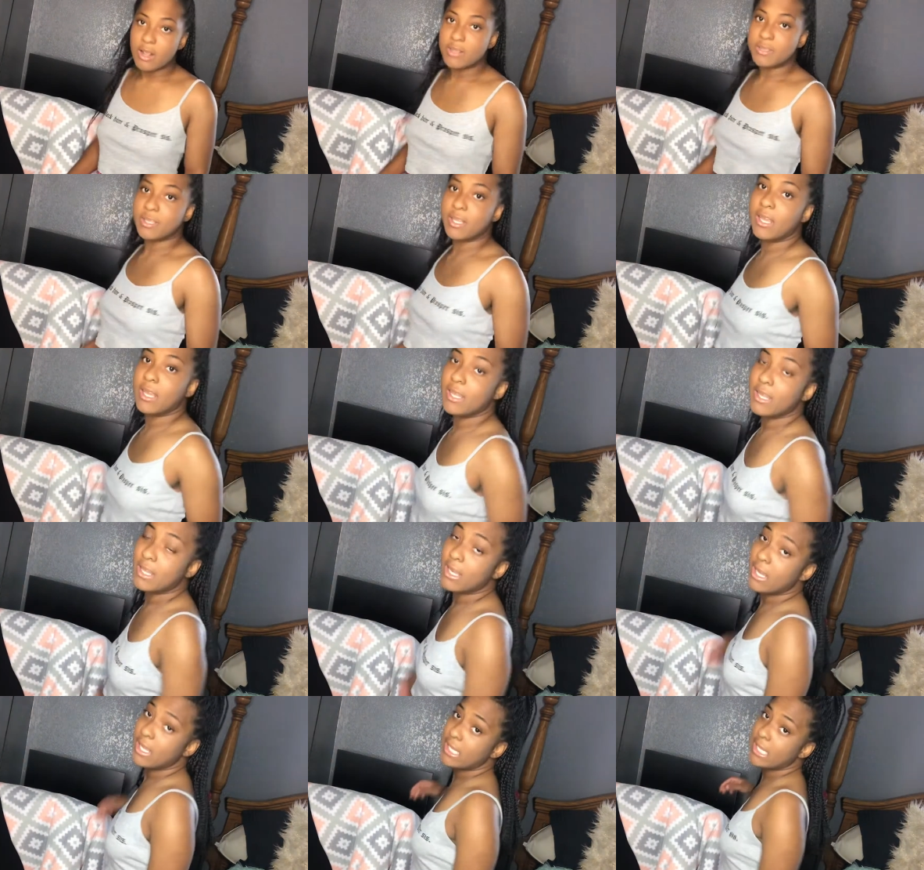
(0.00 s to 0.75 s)
yeah,
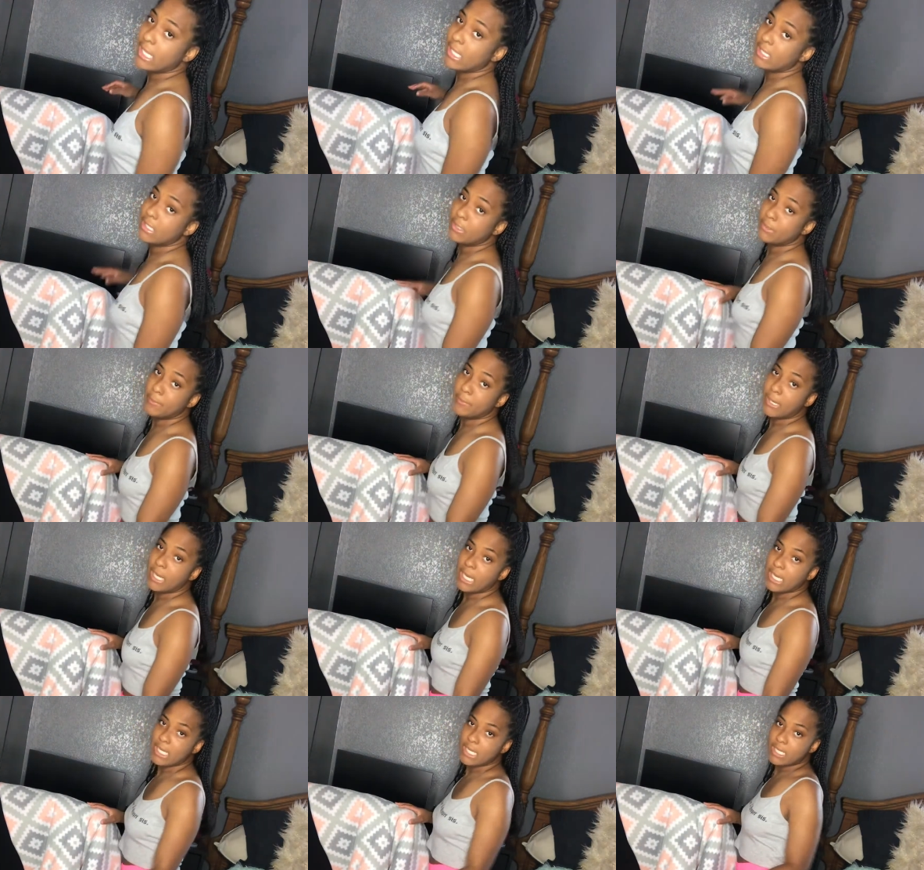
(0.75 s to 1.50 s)
they got like little
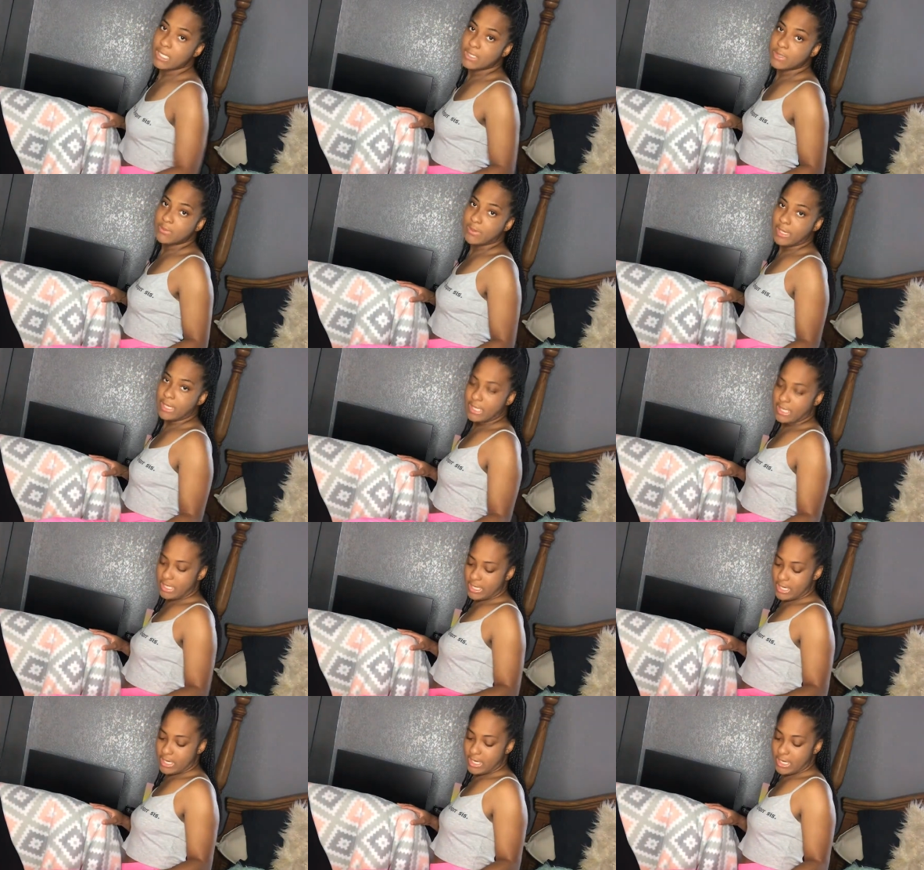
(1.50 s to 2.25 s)
pockets right
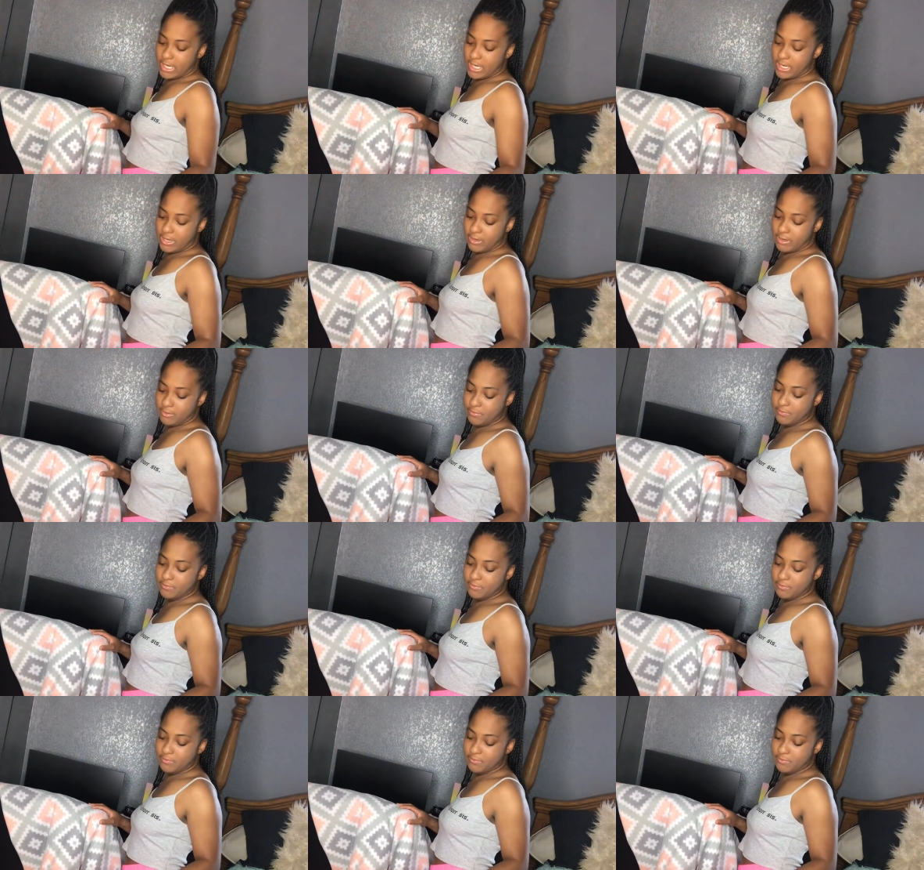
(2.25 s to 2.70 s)
here.